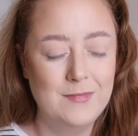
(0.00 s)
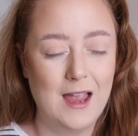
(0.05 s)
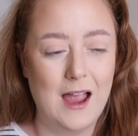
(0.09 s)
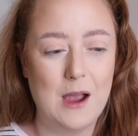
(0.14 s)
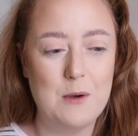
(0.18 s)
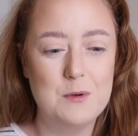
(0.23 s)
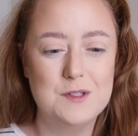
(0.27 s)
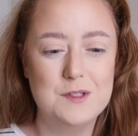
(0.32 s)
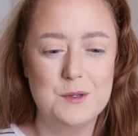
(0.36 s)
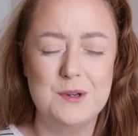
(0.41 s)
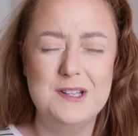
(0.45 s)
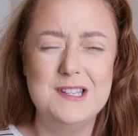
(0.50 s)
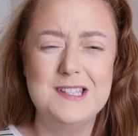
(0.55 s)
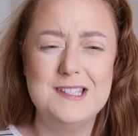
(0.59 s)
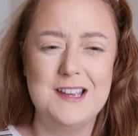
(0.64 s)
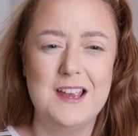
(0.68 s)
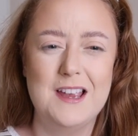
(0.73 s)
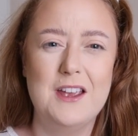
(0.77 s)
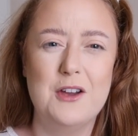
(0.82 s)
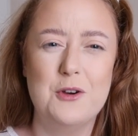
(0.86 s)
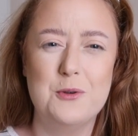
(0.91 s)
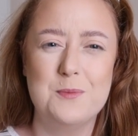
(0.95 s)
I was going to
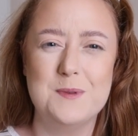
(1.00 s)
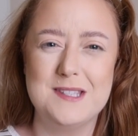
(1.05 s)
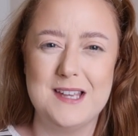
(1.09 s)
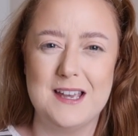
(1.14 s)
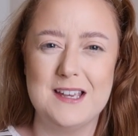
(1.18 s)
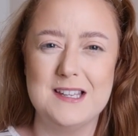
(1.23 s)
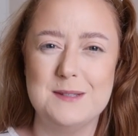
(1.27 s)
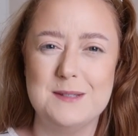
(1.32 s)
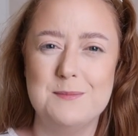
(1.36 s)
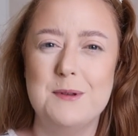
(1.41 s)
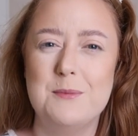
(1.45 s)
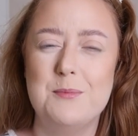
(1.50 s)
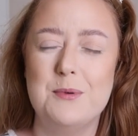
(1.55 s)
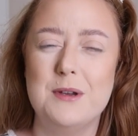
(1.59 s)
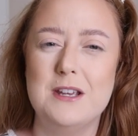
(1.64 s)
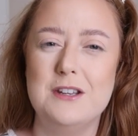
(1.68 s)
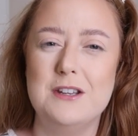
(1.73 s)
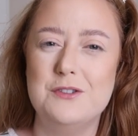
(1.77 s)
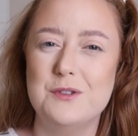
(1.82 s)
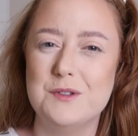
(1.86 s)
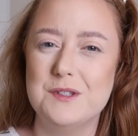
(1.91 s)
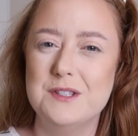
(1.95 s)
say it upsets me, but
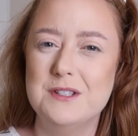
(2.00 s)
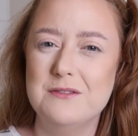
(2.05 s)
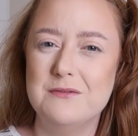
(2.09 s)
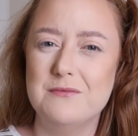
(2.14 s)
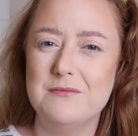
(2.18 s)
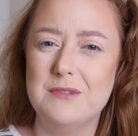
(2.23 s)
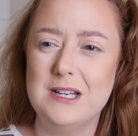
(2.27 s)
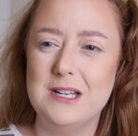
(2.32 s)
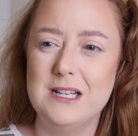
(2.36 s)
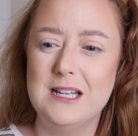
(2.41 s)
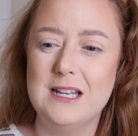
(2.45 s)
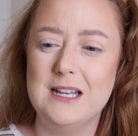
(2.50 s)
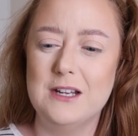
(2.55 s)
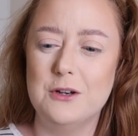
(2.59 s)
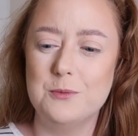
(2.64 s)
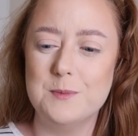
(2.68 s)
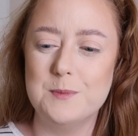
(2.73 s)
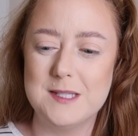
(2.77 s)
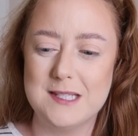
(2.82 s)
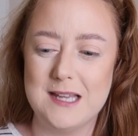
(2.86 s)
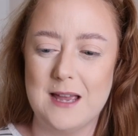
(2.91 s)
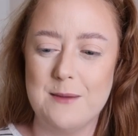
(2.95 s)
it doesn't really
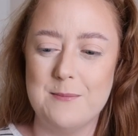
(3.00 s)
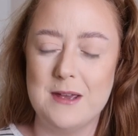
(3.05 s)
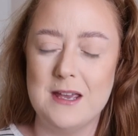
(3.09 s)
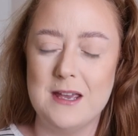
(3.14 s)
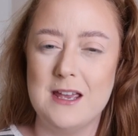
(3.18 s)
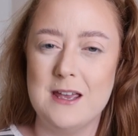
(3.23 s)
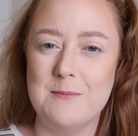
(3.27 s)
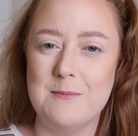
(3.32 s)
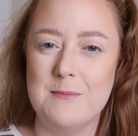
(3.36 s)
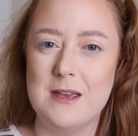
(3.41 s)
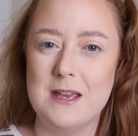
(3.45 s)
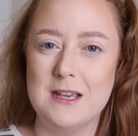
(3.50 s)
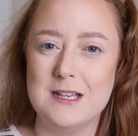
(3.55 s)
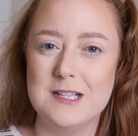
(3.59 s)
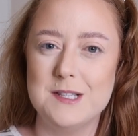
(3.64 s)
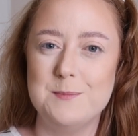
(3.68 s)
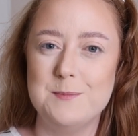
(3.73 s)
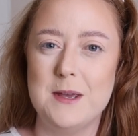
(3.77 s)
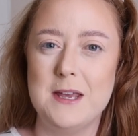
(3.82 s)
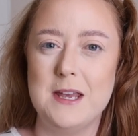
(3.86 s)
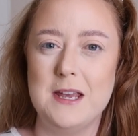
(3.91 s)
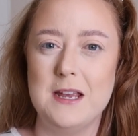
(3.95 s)
upset me. It
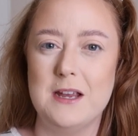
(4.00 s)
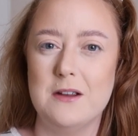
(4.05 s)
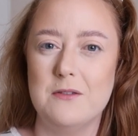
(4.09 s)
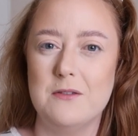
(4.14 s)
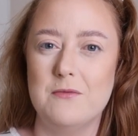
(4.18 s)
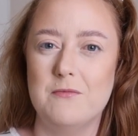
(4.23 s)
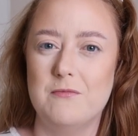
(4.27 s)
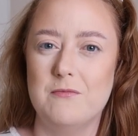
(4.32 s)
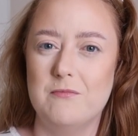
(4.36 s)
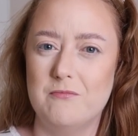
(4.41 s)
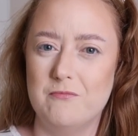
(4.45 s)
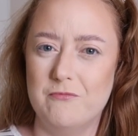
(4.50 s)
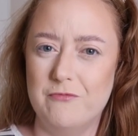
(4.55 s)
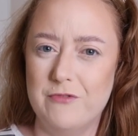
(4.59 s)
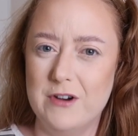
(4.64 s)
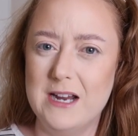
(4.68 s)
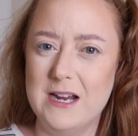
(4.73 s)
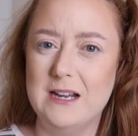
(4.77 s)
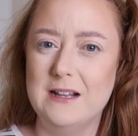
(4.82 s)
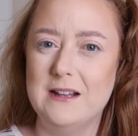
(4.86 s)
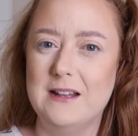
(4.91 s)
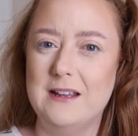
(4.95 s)
makes me
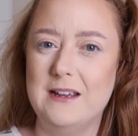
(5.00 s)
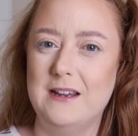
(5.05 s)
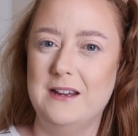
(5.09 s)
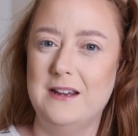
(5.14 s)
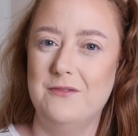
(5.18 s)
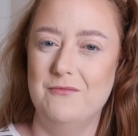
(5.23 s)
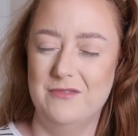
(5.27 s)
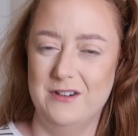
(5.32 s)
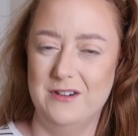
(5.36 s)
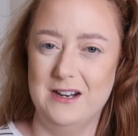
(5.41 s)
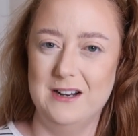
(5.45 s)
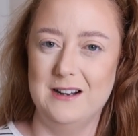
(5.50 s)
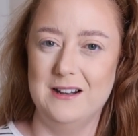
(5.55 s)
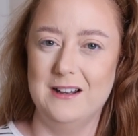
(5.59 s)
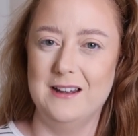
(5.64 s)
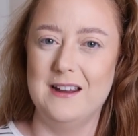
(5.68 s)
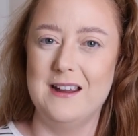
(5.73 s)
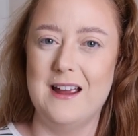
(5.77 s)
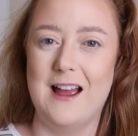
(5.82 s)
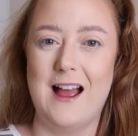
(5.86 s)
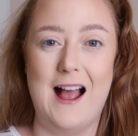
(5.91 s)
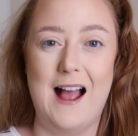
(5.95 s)

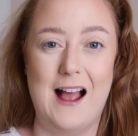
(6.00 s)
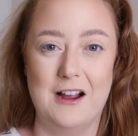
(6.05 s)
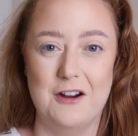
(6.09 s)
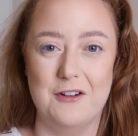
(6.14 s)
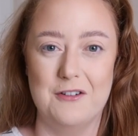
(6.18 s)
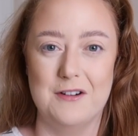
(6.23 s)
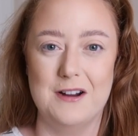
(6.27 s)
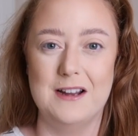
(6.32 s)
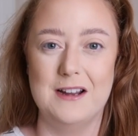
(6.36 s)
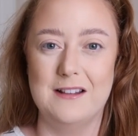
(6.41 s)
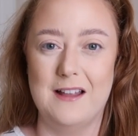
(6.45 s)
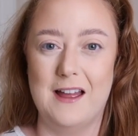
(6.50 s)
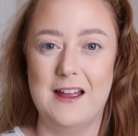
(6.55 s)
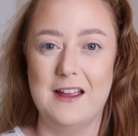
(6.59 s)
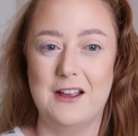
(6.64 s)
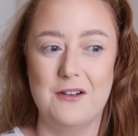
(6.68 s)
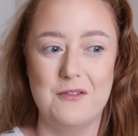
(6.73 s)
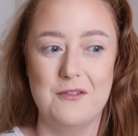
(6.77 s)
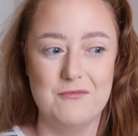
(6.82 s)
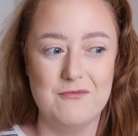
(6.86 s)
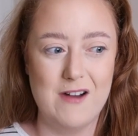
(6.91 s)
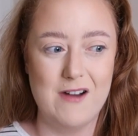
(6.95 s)
really angry,
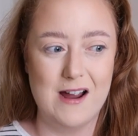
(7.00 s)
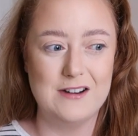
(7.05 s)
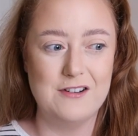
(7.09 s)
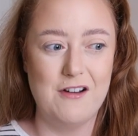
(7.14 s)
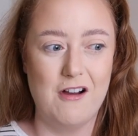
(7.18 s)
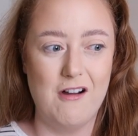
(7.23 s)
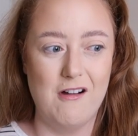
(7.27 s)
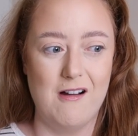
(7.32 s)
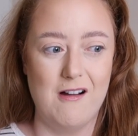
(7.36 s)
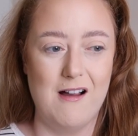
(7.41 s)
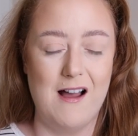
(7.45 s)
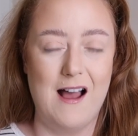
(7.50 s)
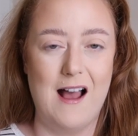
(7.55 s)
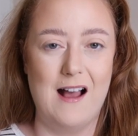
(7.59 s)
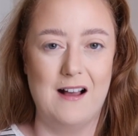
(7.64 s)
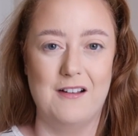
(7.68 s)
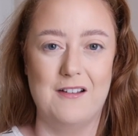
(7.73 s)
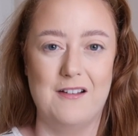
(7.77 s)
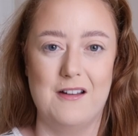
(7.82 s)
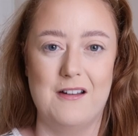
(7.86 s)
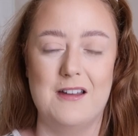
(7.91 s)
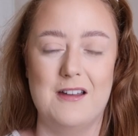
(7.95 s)
like red hot
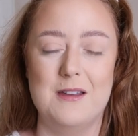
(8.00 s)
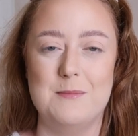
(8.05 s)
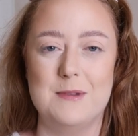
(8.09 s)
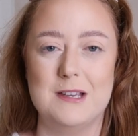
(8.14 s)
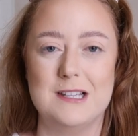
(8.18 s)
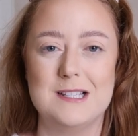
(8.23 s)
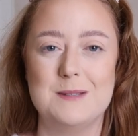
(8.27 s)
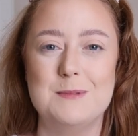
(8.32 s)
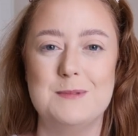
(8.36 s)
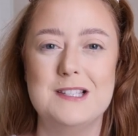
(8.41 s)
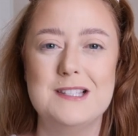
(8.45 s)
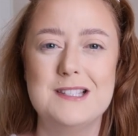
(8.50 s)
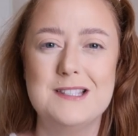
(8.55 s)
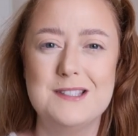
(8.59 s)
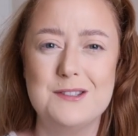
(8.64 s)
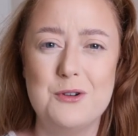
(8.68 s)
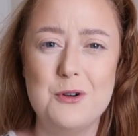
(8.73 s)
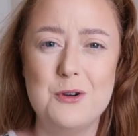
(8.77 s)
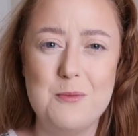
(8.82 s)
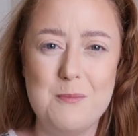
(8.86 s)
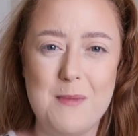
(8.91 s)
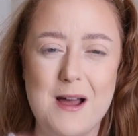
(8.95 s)
anger. It makes me
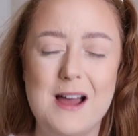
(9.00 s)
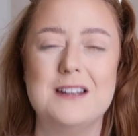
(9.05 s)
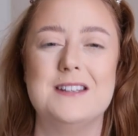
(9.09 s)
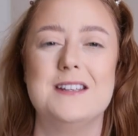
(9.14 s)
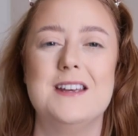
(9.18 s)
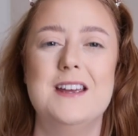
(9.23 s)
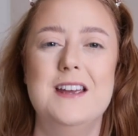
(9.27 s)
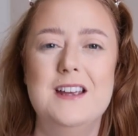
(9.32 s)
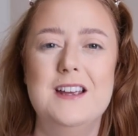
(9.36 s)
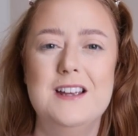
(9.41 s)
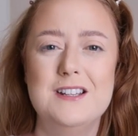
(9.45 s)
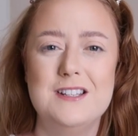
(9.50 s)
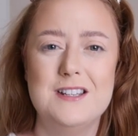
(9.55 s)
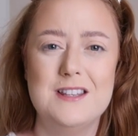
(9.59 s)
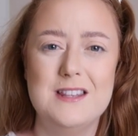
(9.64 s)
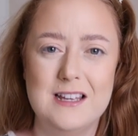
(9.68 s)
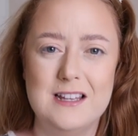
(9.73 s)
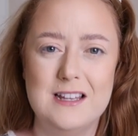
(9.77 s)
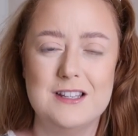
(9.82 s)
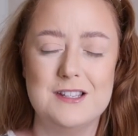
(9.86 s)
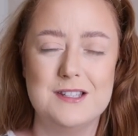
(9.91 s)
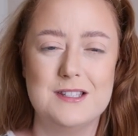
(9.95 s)
so mad to
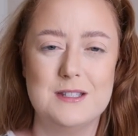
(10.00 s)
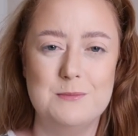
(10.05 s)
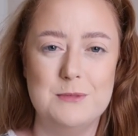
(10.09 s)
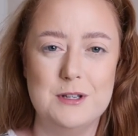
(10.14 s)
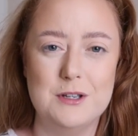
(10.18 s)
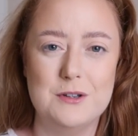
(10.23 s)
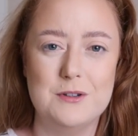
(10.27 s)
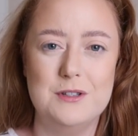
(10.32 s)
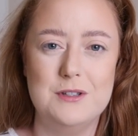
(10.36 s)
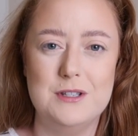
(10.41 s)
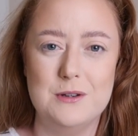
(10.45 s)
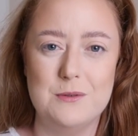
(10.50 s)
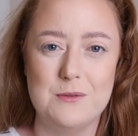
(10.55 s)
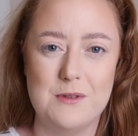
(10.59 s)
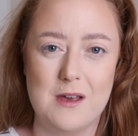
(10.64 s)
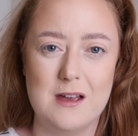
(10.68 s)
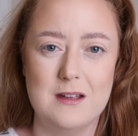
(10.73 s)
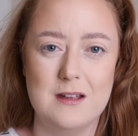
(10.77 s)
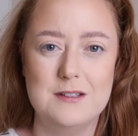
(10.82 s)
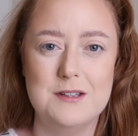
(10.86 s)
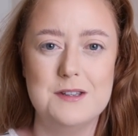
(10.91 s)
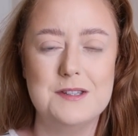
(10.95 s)
think that somebody could do
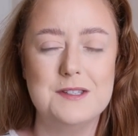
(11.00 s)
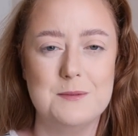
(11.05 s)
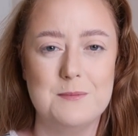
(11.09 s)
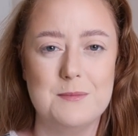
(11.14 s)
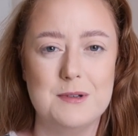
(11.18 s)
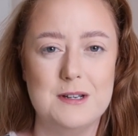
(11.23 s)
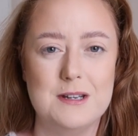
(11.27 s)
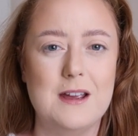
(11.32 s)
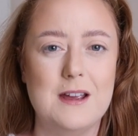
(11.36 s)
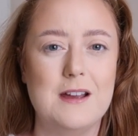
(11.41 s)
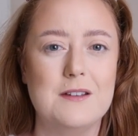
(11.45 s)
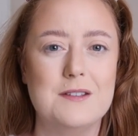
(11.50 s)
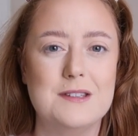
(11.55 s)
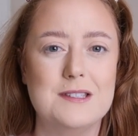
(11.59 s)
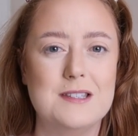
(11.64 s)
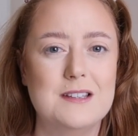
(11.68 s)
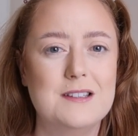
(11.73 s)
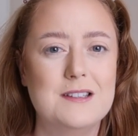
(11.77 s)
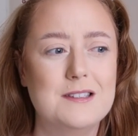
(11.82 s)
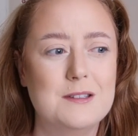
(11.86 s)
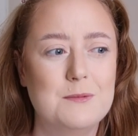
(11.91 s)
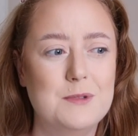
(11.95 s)
that to somebody else,
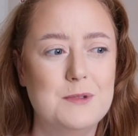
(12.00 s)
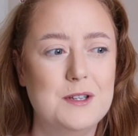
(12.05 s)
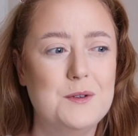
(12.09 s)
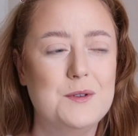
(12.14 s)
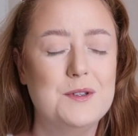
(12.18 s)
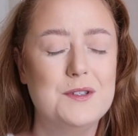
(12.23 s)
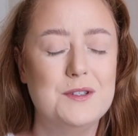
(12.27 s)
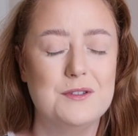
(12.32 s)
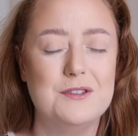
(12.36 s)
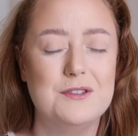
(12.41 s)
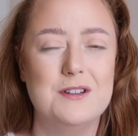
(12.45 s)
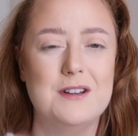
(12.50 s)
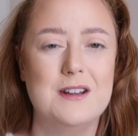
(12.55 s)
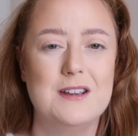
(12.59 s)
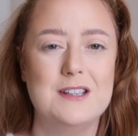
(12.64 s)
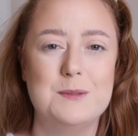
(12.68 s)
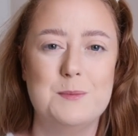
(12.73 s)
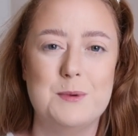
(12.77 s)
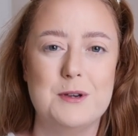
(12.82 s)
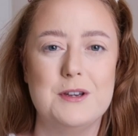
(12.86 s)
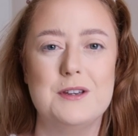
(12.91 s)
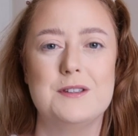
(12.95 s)
and somebody who's such a
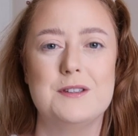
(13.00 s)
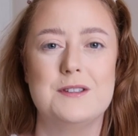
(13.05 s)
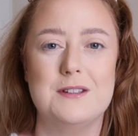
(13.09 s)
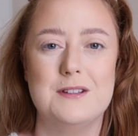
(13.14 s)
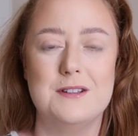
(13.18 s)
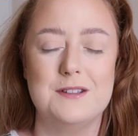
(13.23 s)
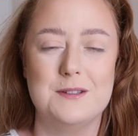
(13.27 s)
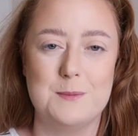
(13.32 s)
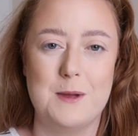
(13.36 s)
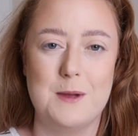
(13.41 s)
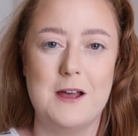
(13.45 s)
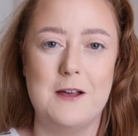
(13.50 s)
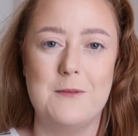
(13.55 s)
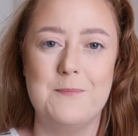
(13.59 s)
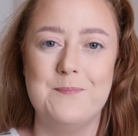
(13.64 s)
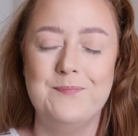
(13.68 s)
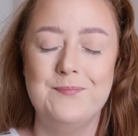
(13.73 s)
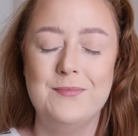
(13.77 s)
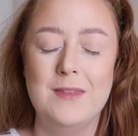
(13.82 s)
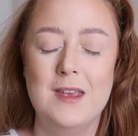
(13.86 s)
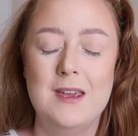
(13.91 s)
nice person as well.